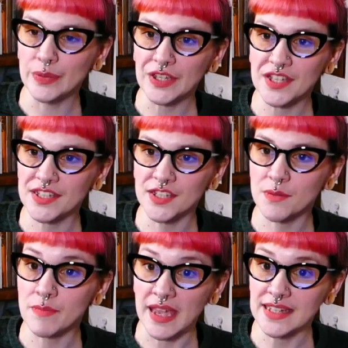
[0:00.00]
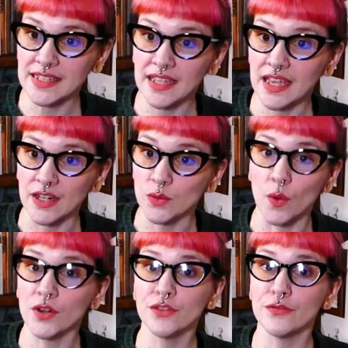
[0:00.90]
because as amazing and
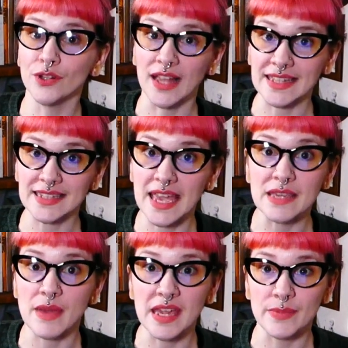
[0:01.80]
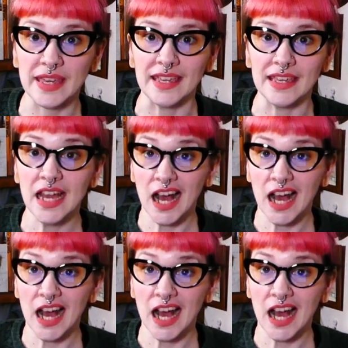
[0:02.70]
wonderful as they may be,